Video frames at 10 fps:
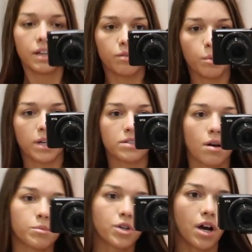Never mind. So
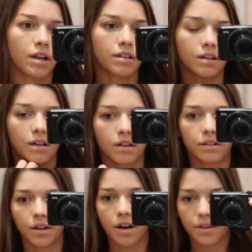I'm trying
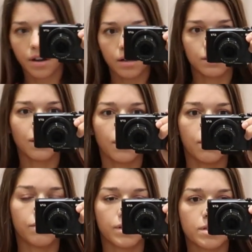the other color
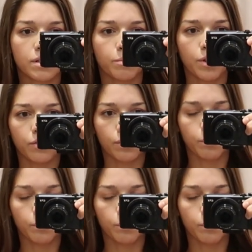of this beautiful